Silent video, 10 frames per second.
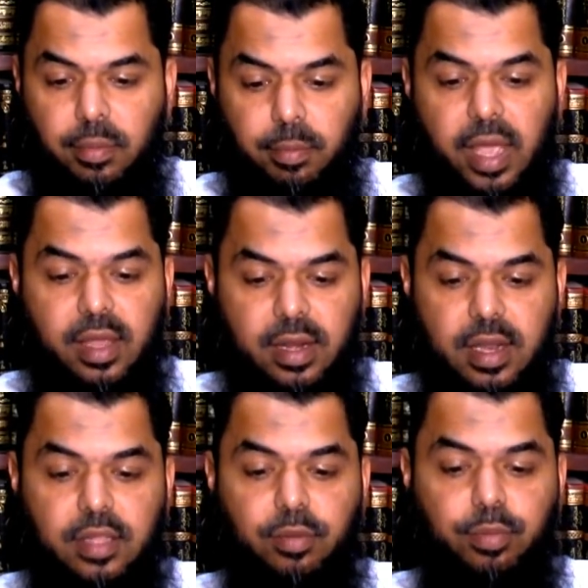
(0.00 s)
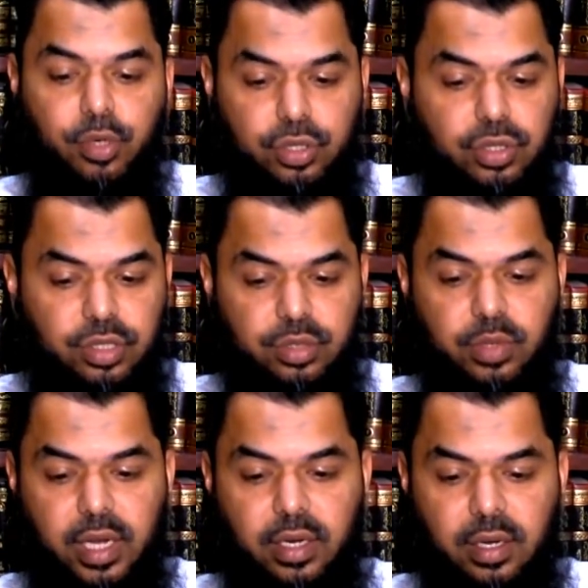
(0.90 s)
by another Portuguese
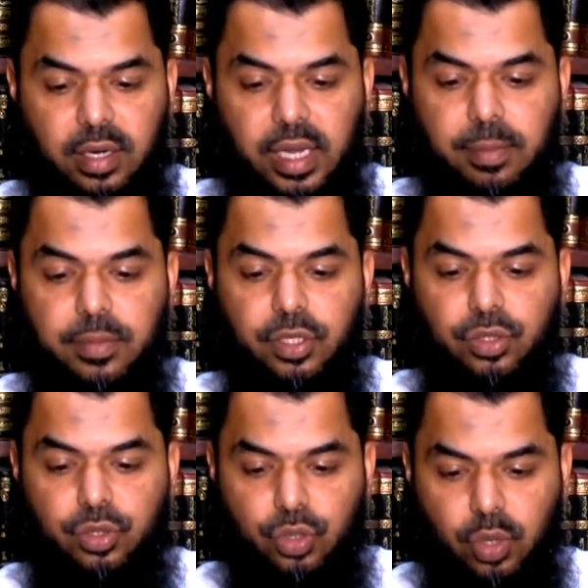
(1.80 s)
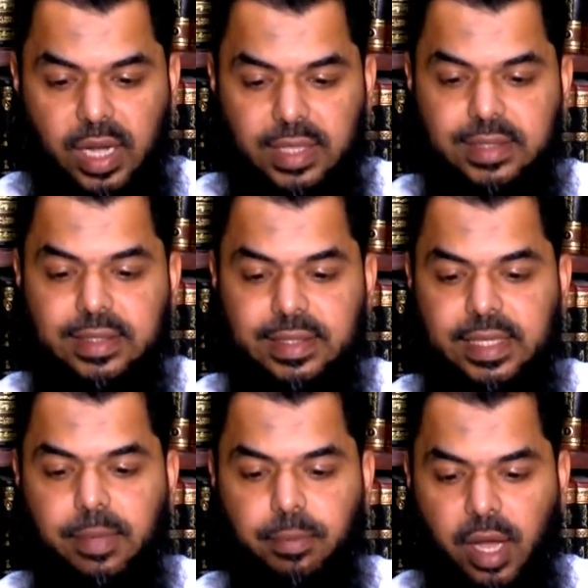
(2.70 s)
writer named João
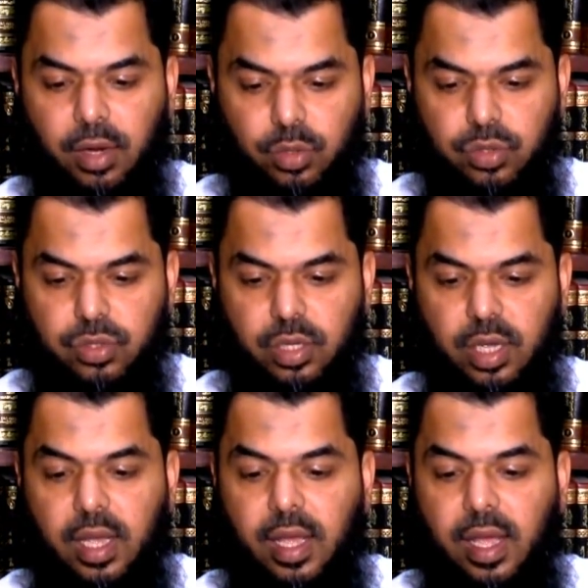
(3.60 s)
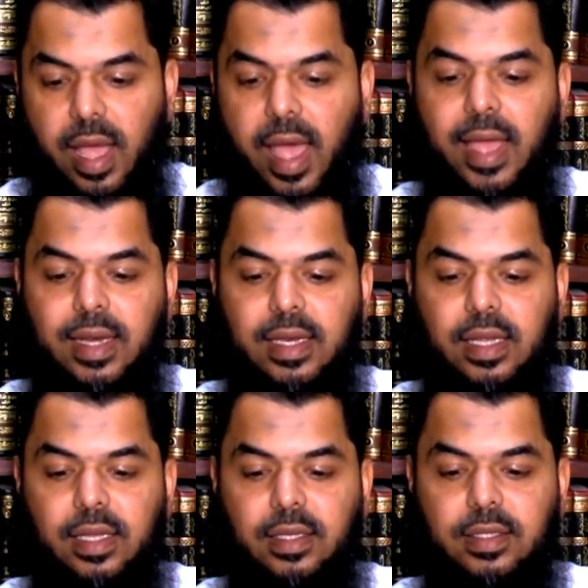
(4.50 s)
de Barros and
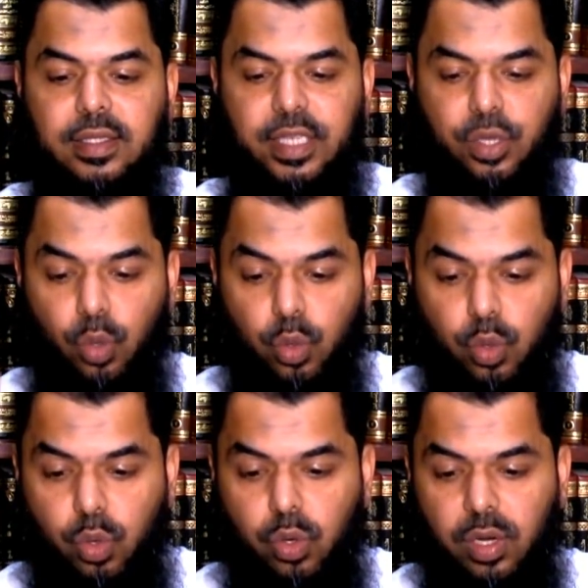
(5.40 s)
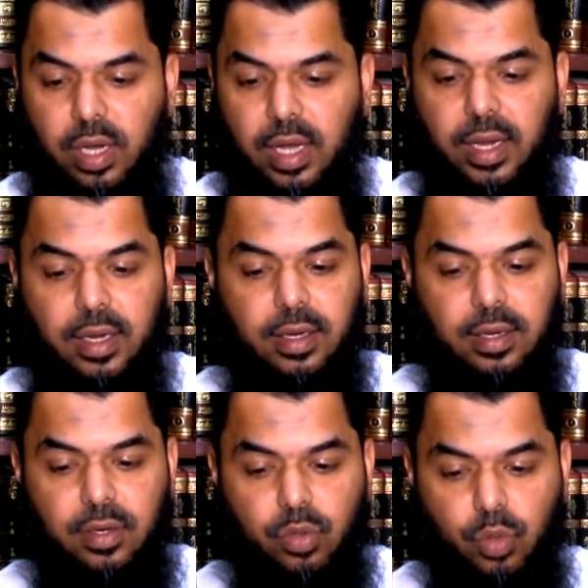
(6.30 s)
Diogo
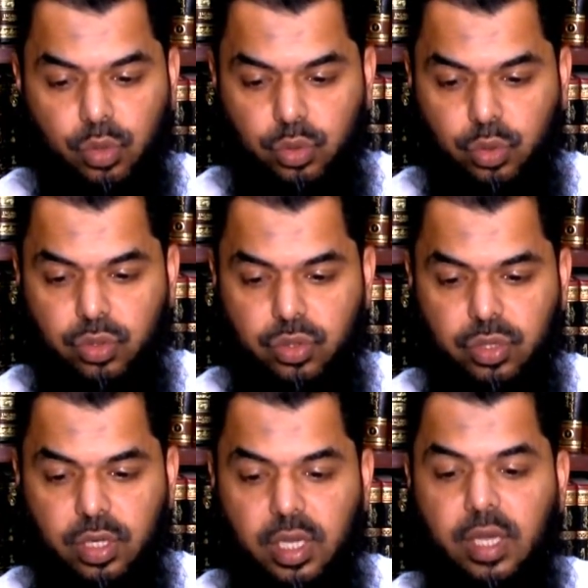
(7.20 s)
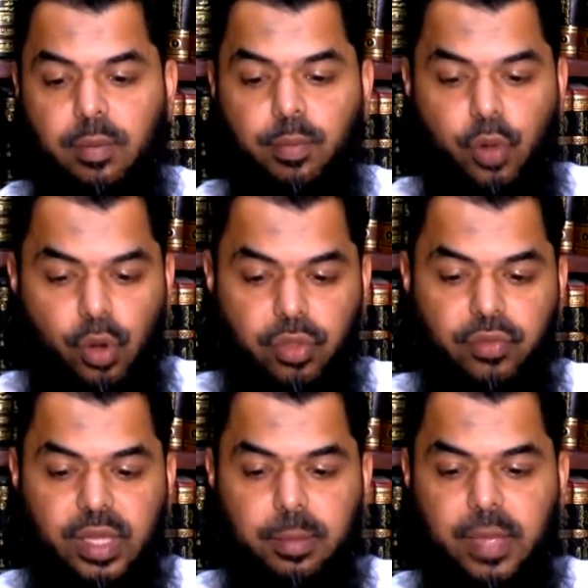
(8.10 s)
Alcortos. Both
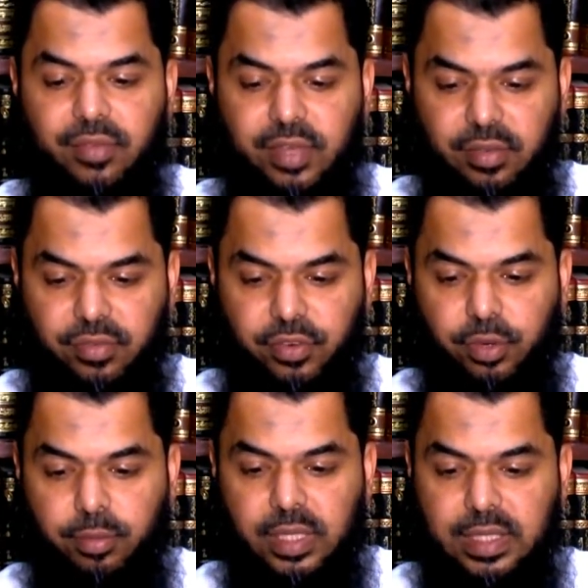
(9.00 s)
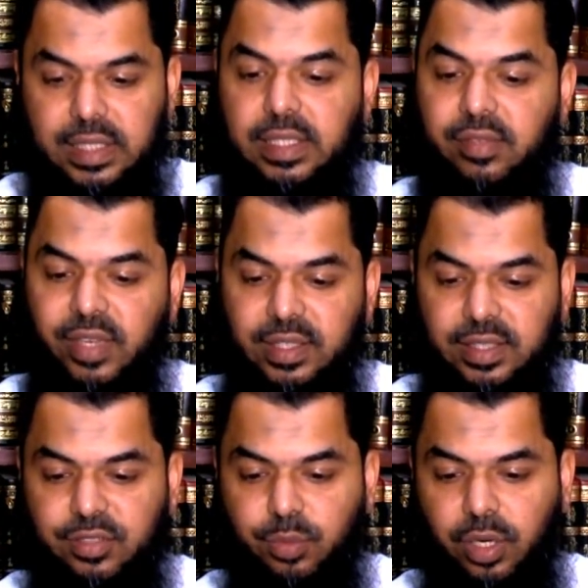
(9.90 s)
of them have confirmed these
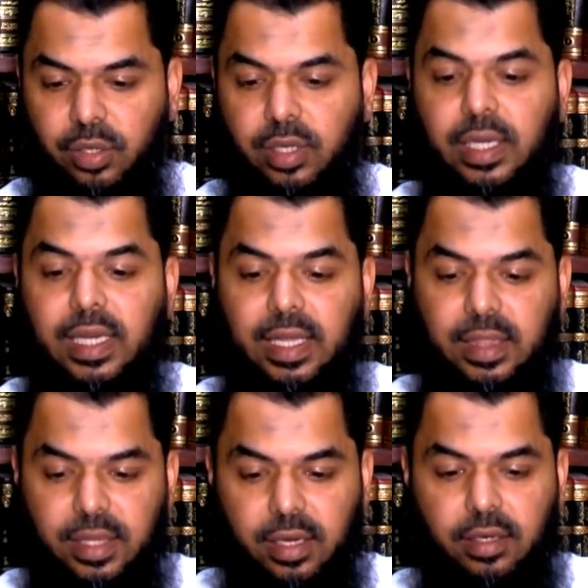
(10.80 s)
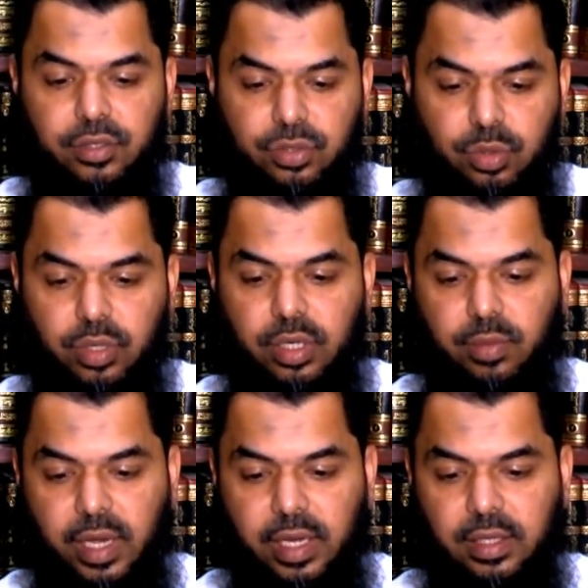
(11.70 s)
events as well in their
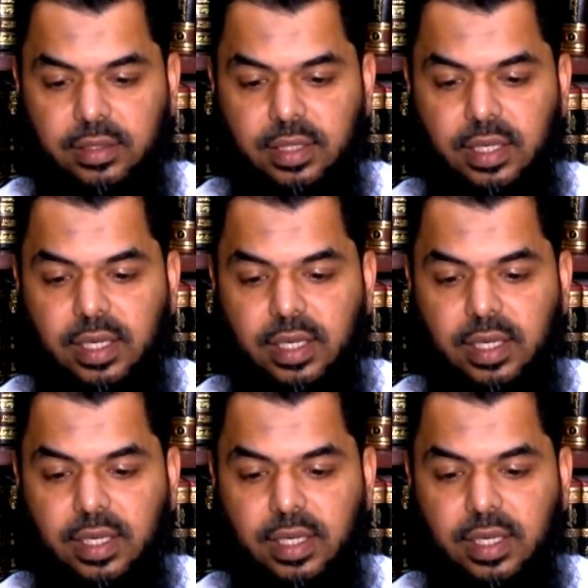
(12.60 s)
historic writings